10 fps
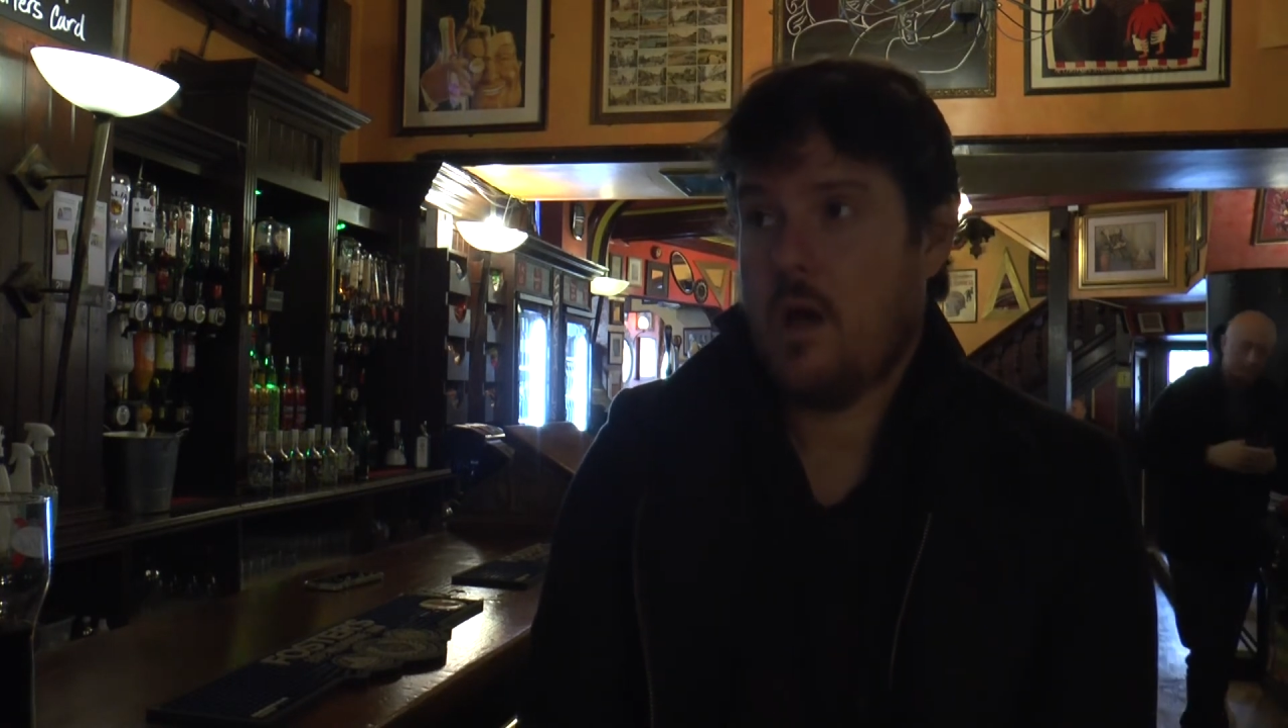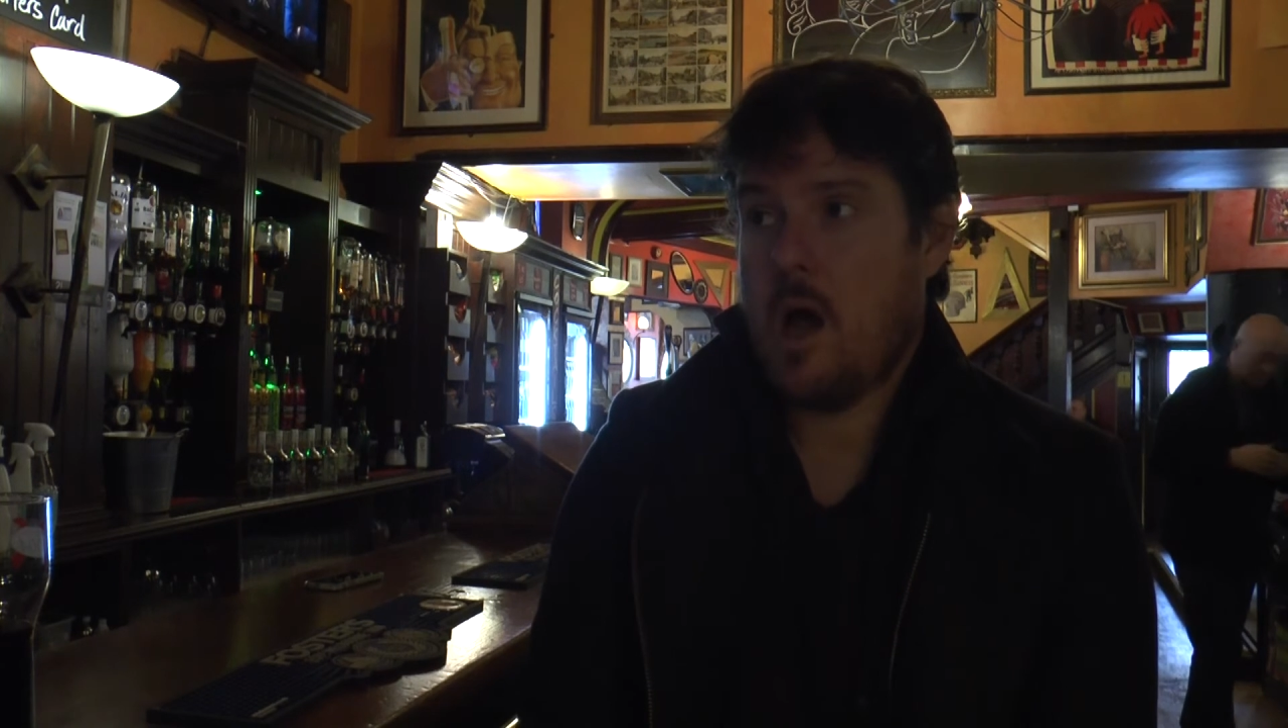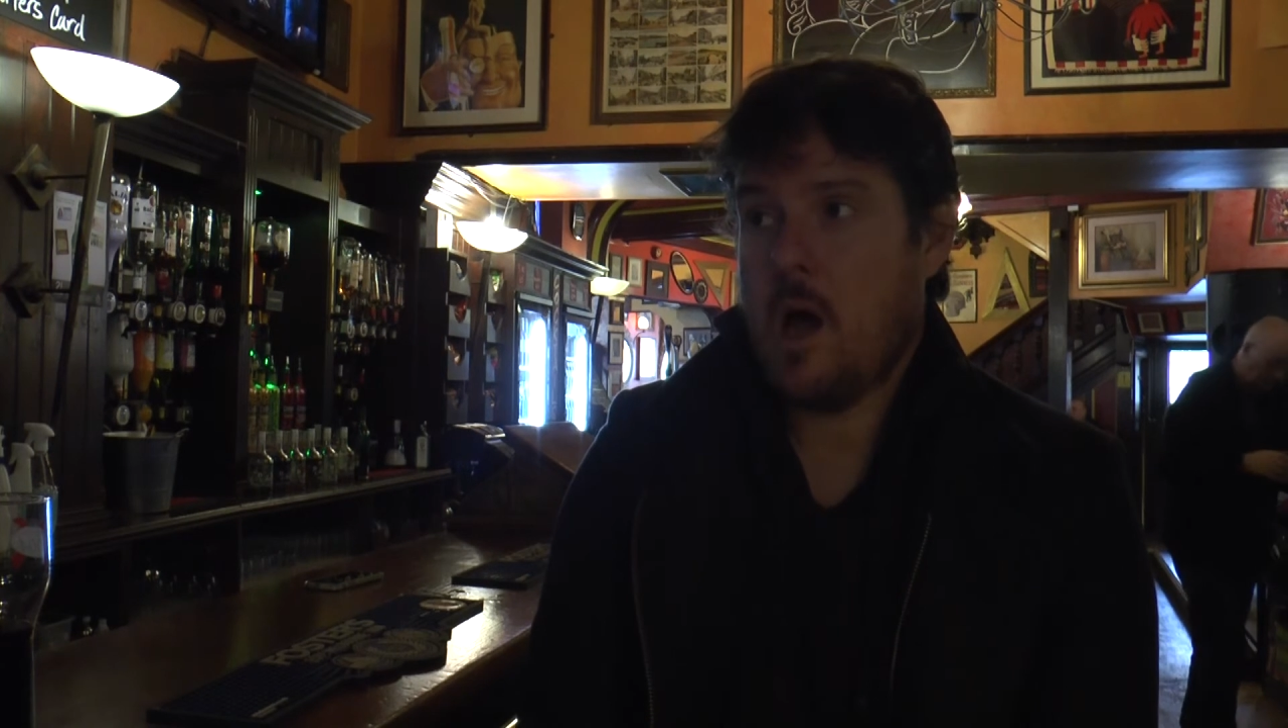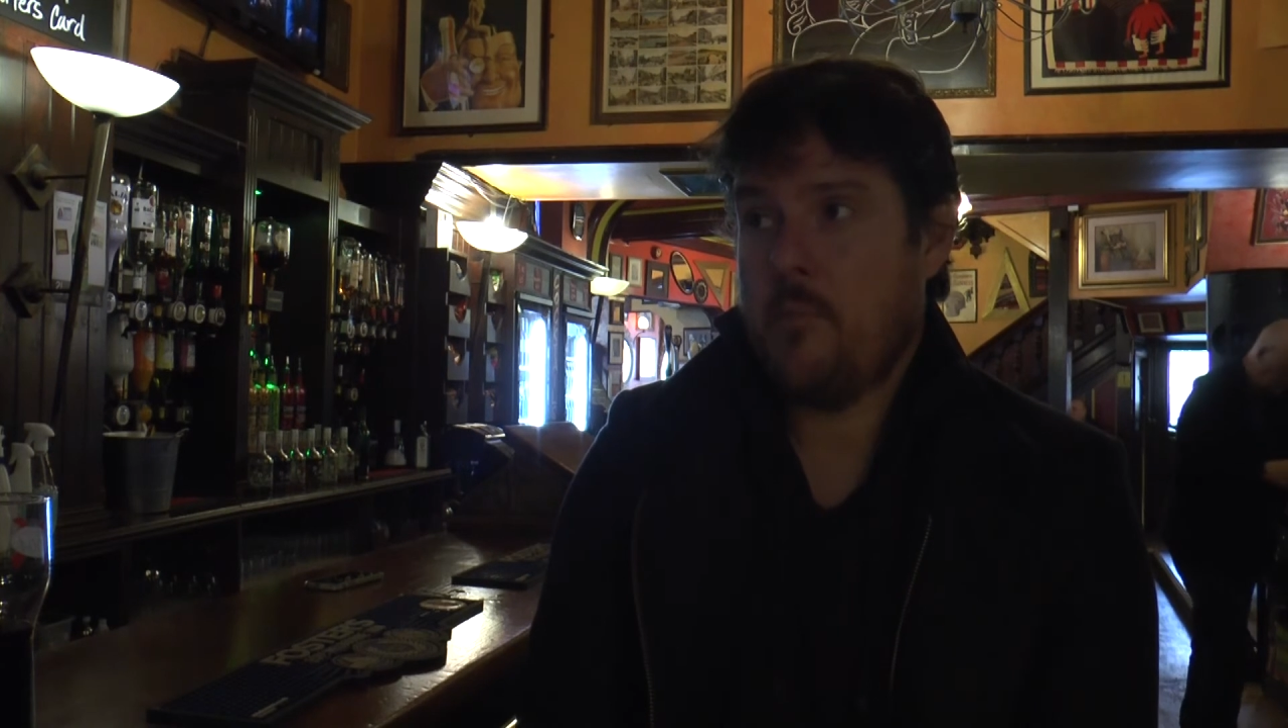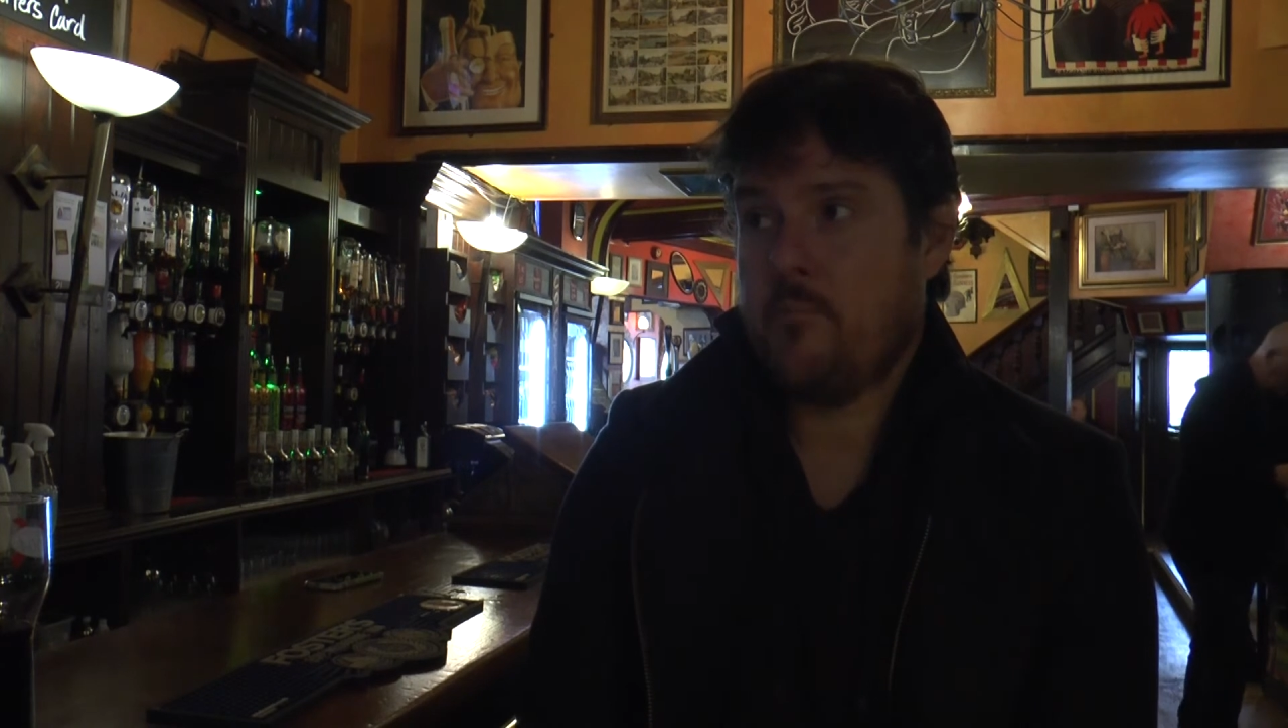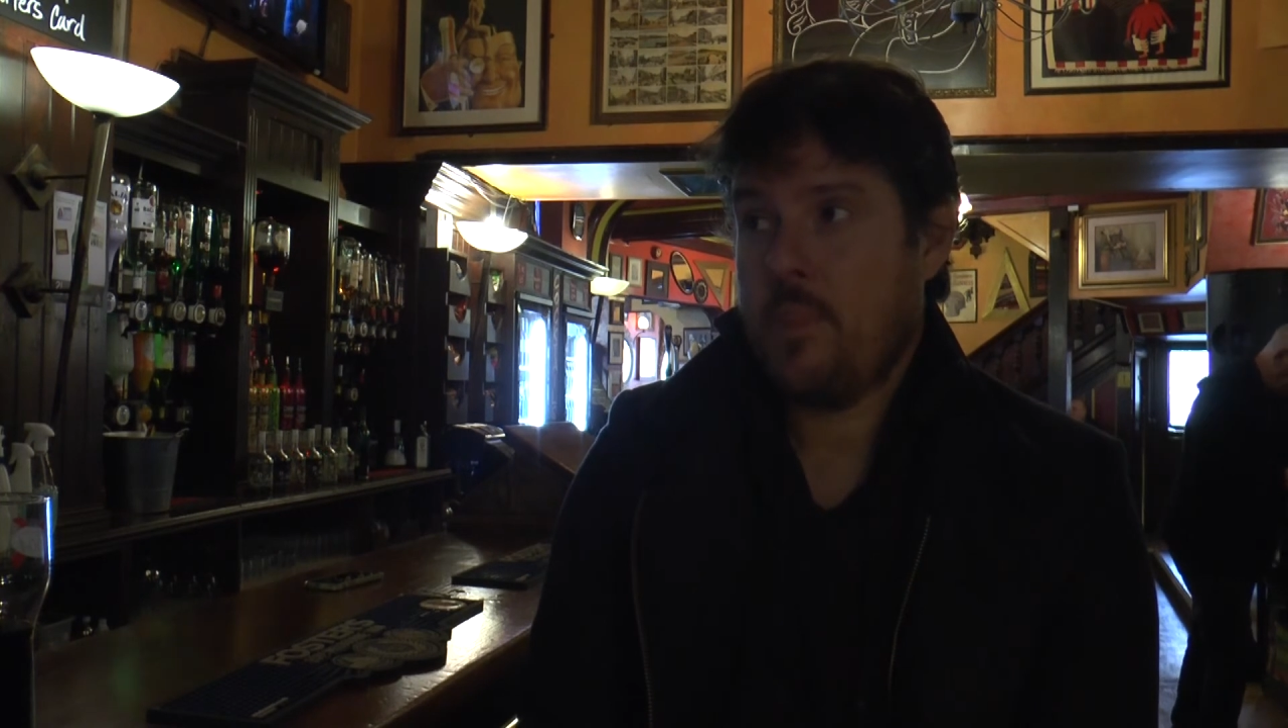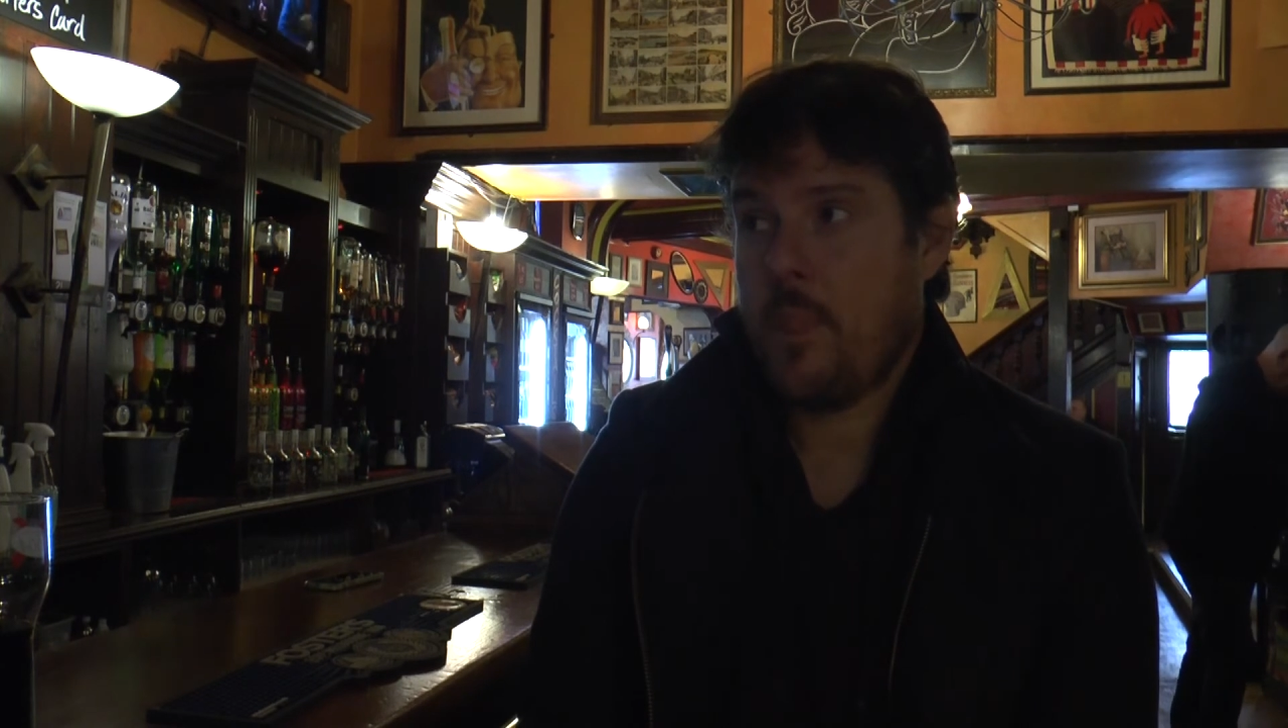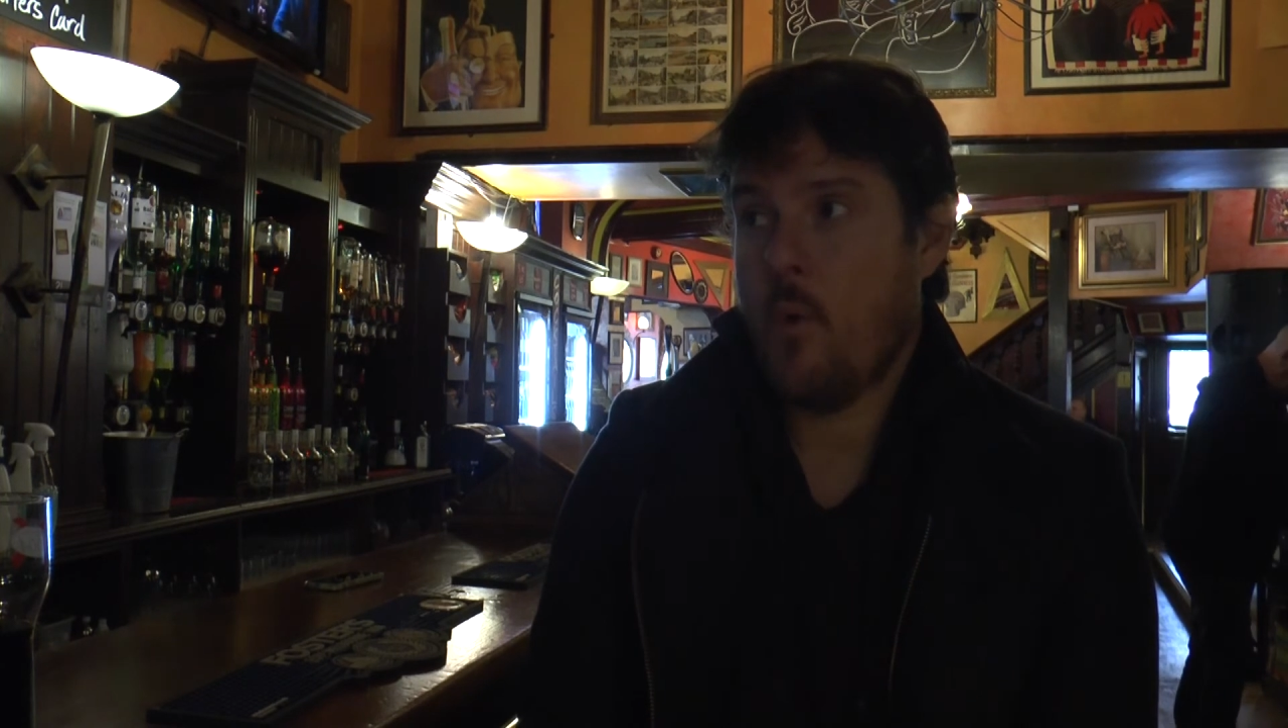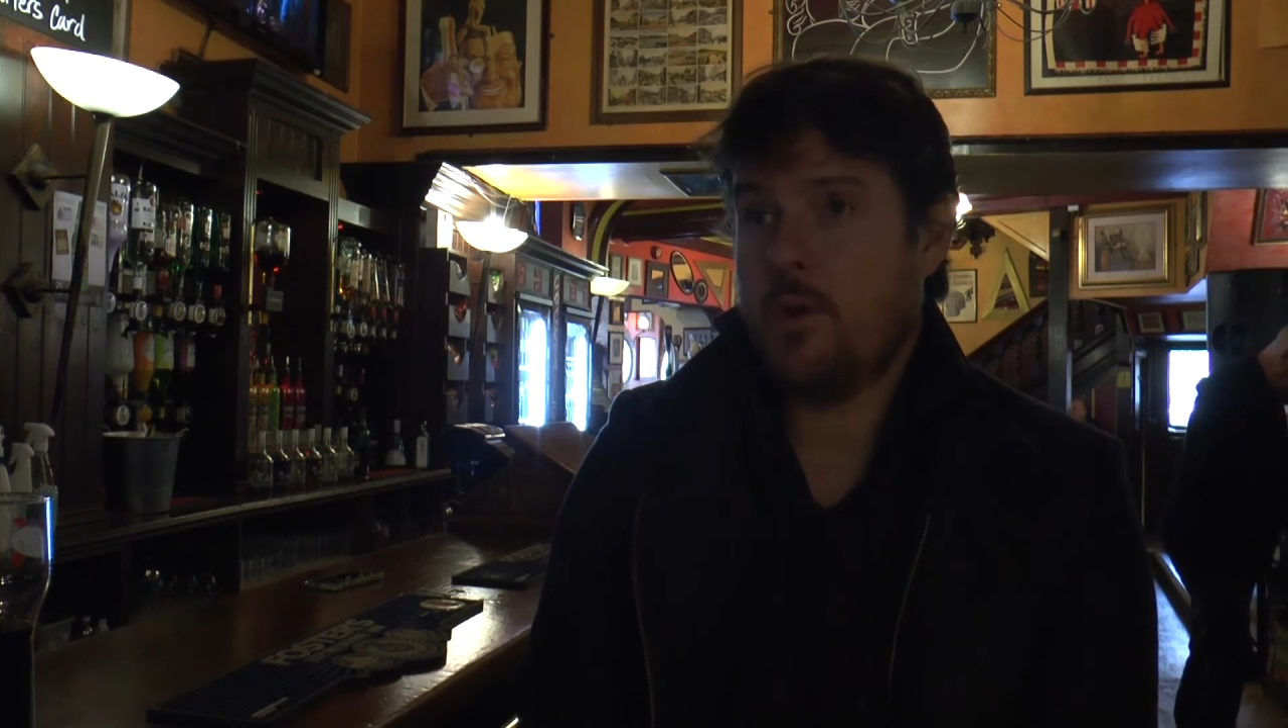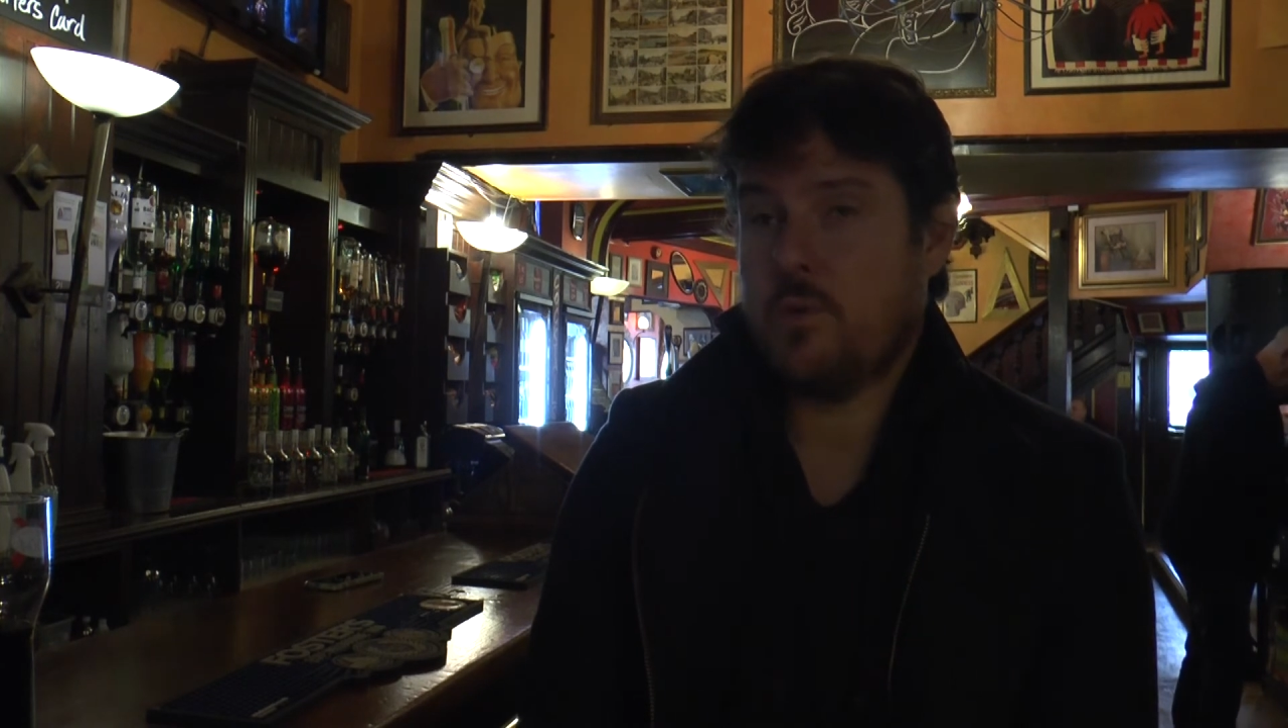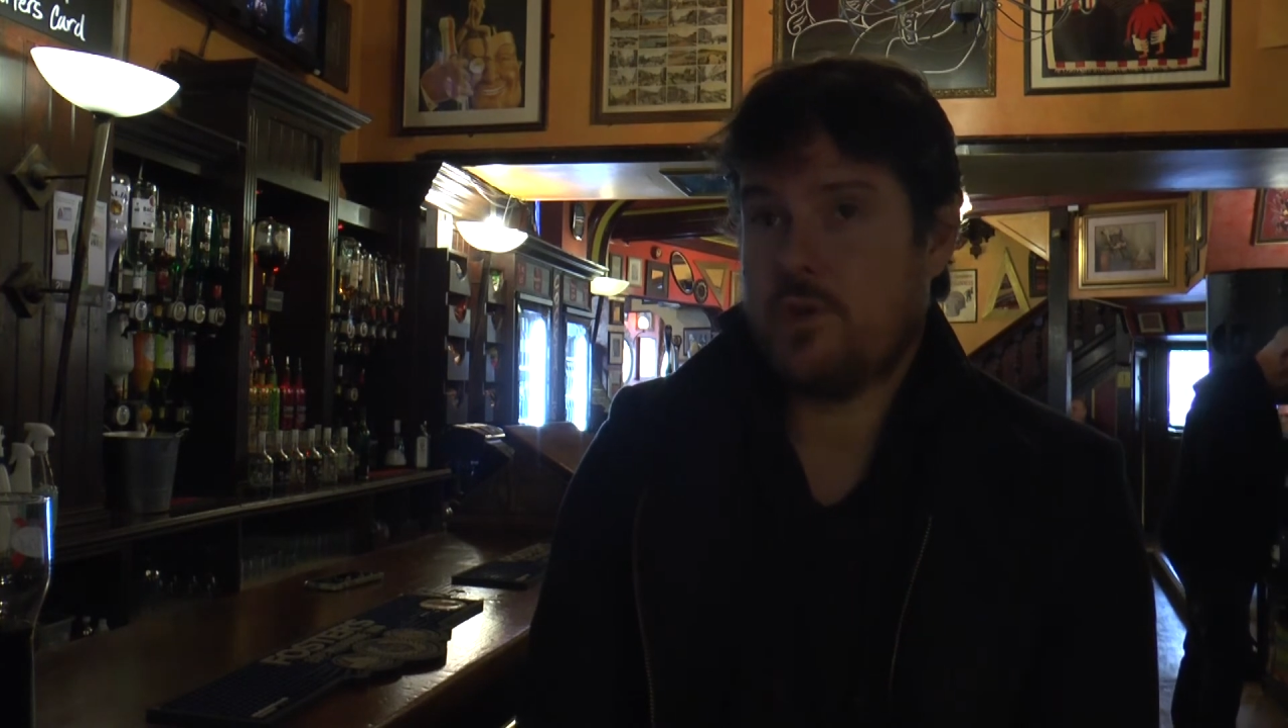I went